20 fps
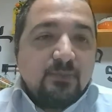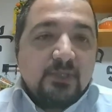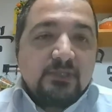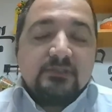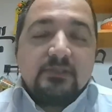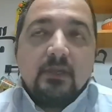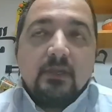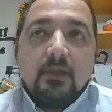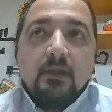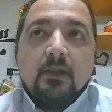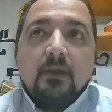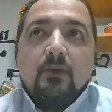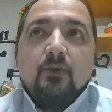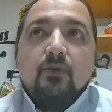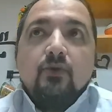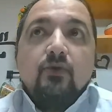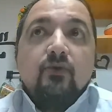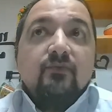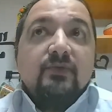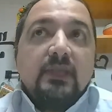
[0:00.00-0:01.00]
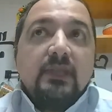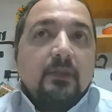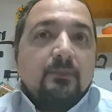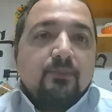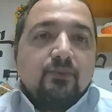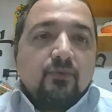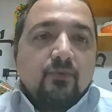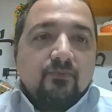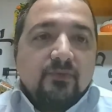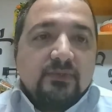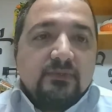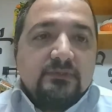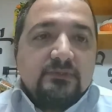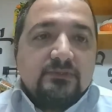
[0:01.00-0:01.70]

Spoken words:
but who will approve it?